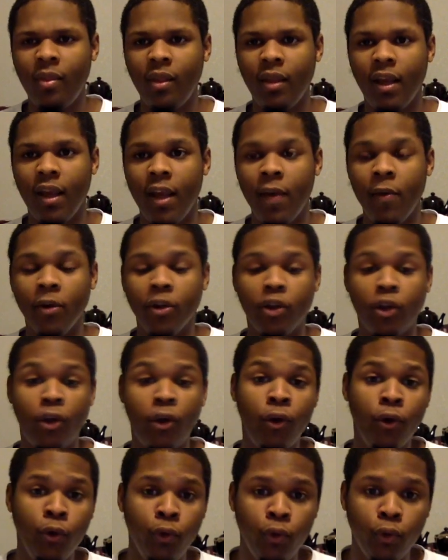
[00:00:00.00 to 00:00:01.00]
he was
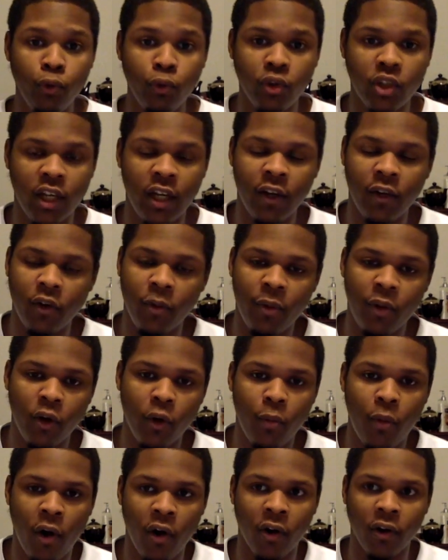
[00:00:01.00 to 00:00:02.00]
huge incremental
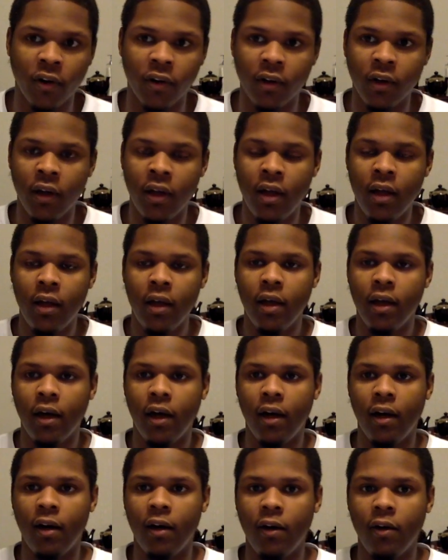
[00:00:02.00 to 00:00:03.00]
part
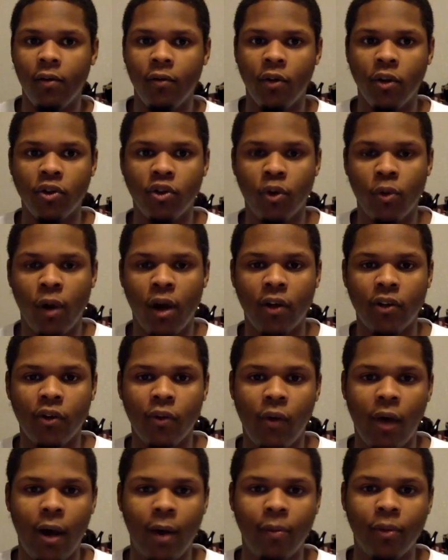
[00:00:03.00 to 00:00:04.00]
of the Toronto
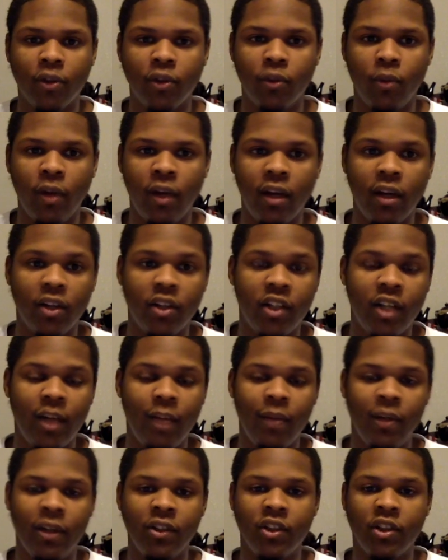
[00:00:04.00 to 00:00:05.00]
Raptors winning the
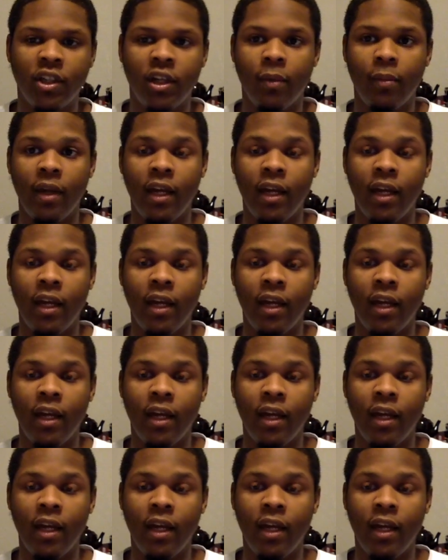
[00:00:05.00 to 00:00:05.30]
championship.